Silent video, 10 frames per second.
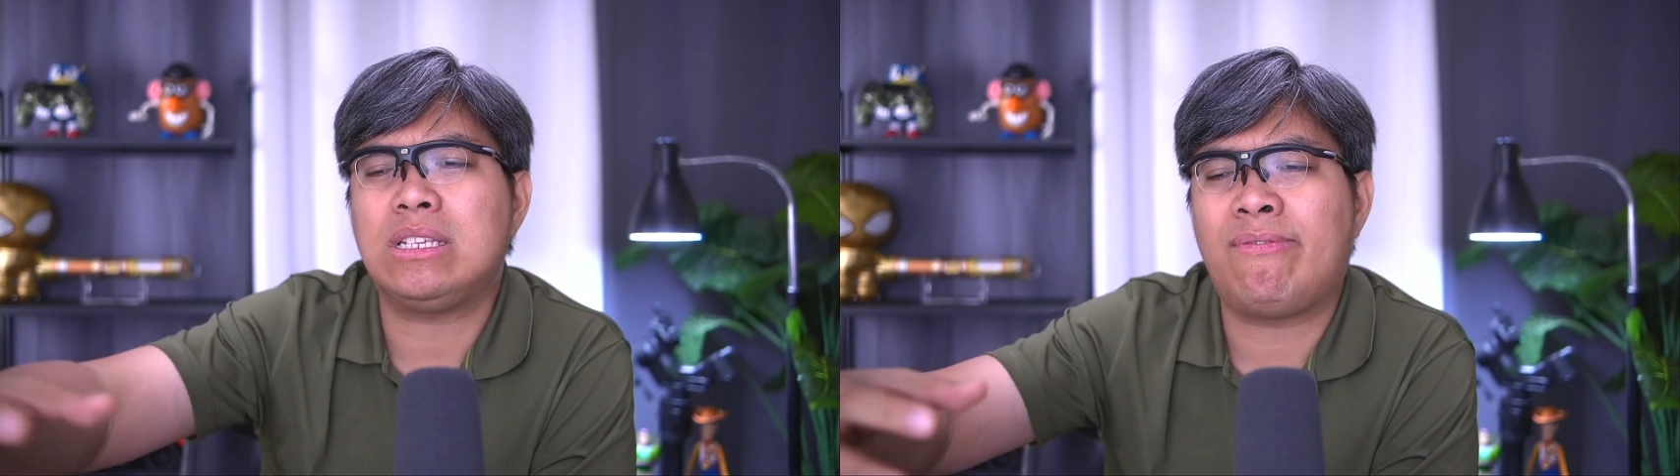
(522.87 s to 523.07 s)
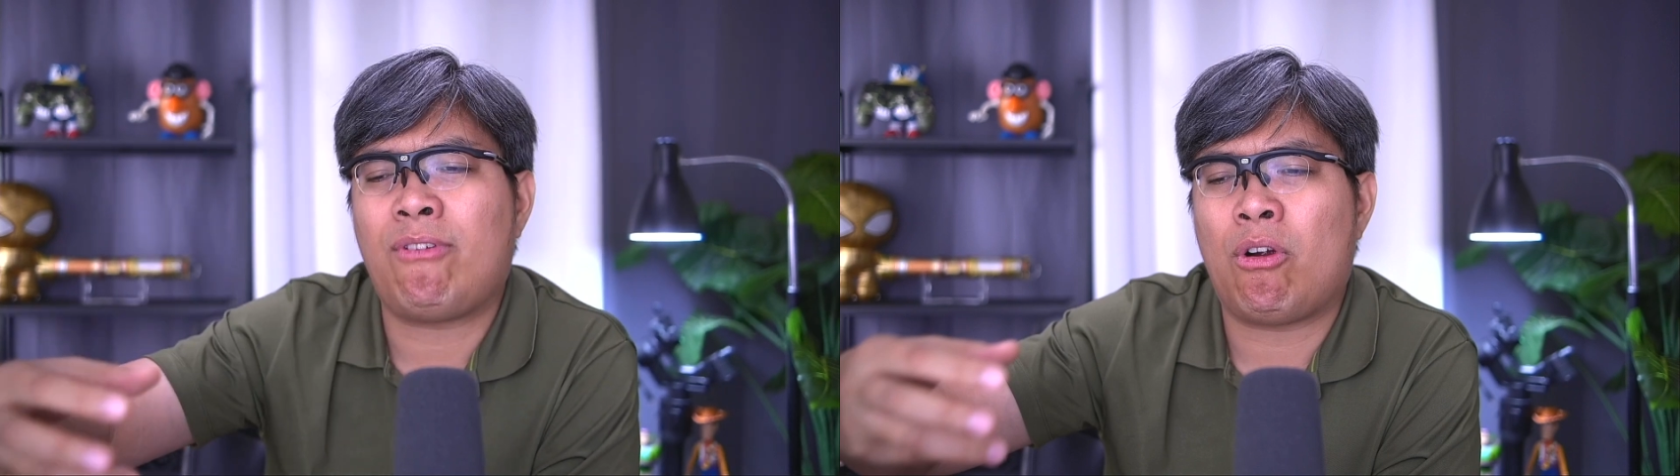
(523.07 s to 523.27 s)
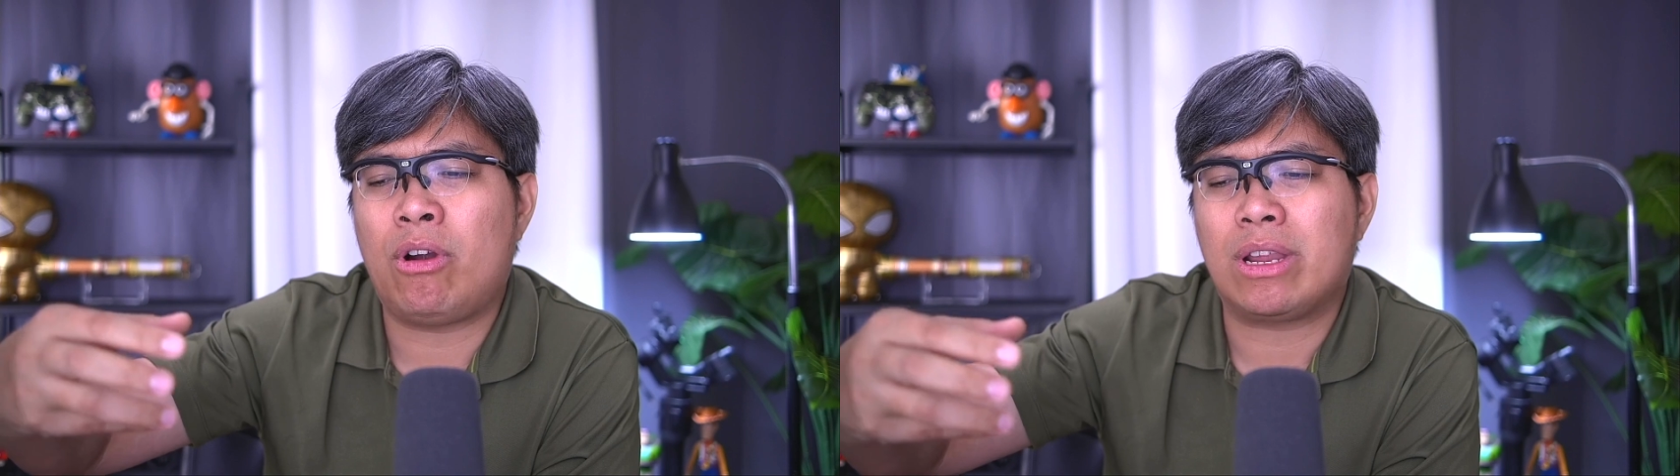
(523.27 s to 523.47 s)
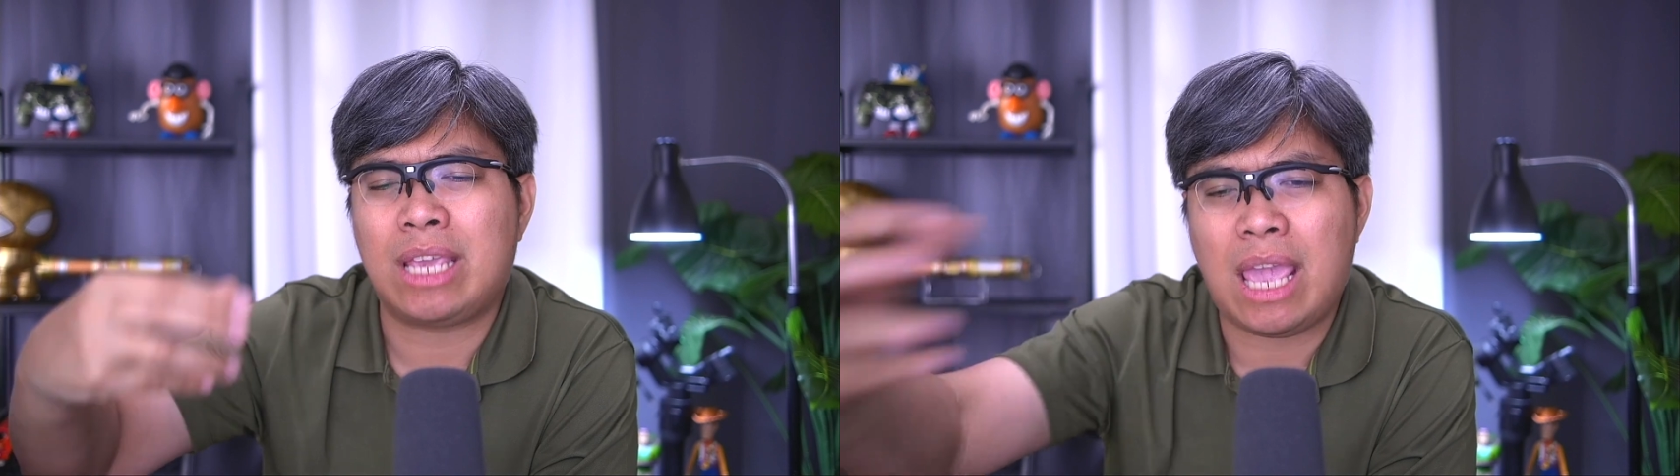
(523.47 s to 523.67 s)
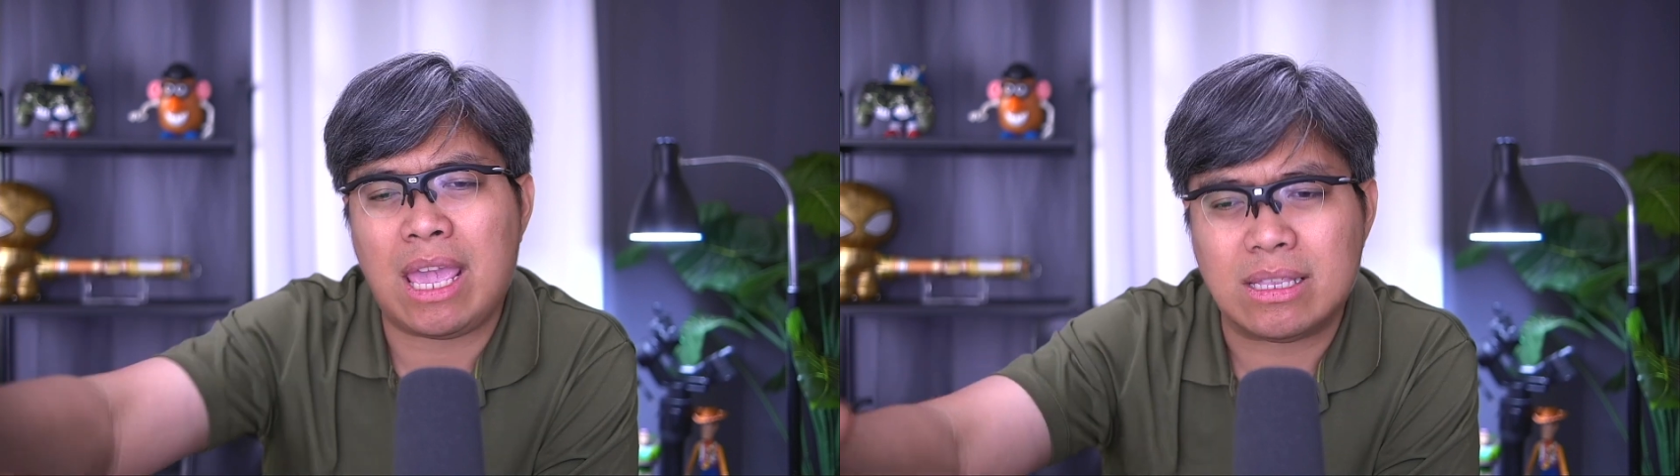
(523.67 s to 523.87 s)
for
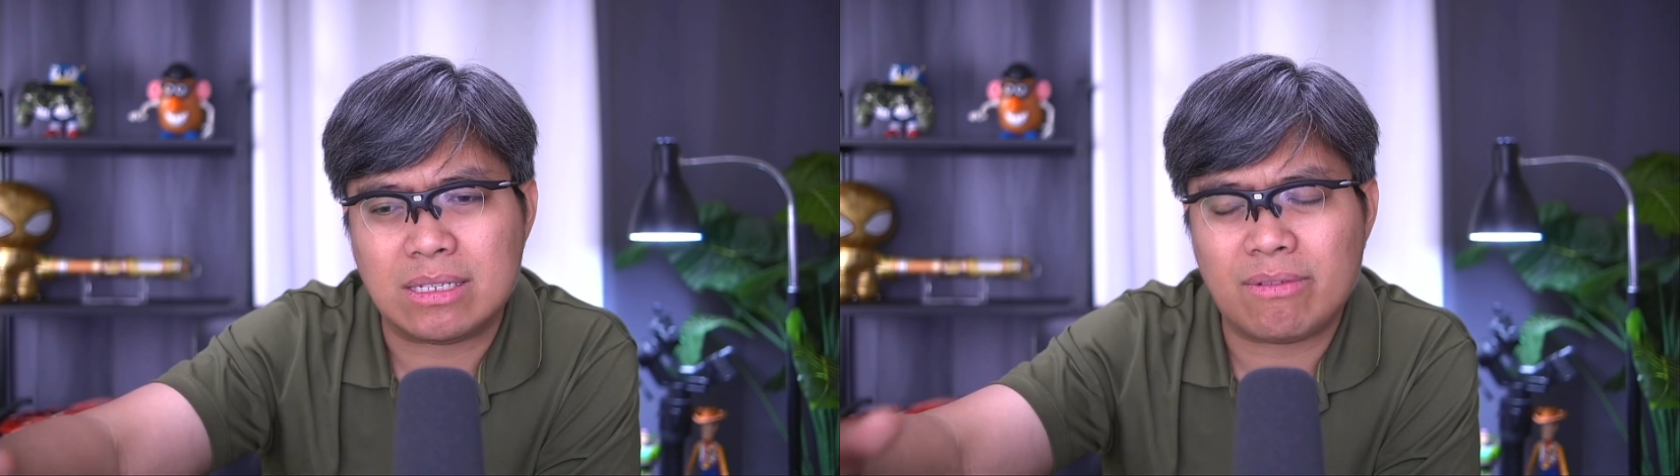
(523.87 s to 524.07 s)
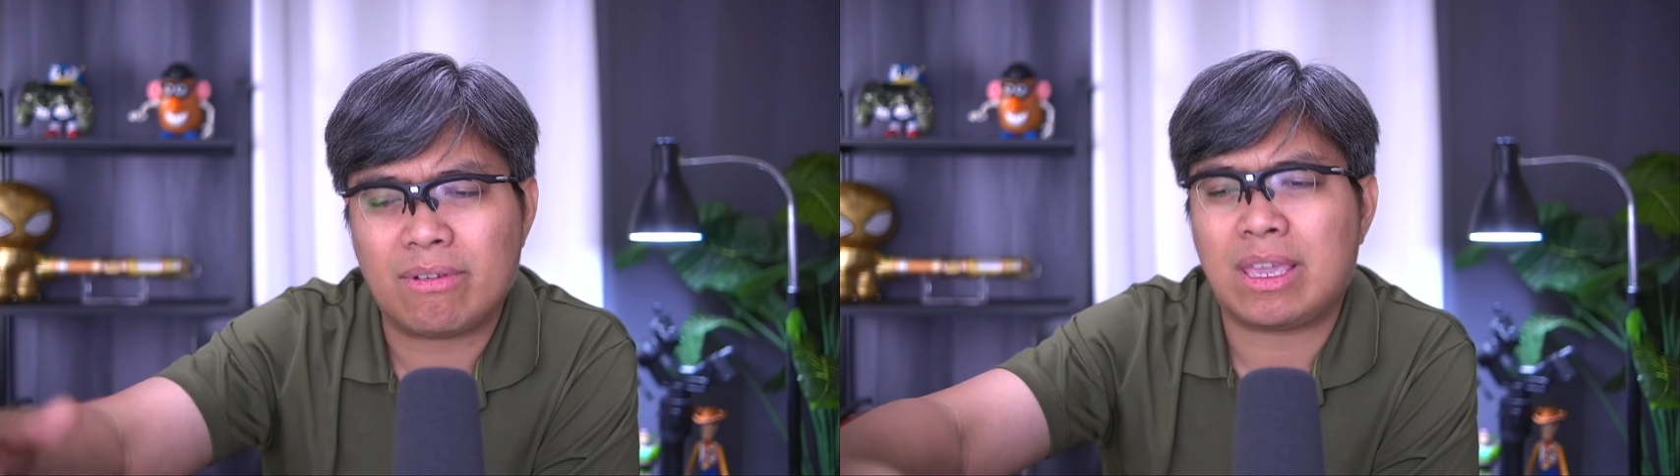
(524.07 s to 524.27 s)
kids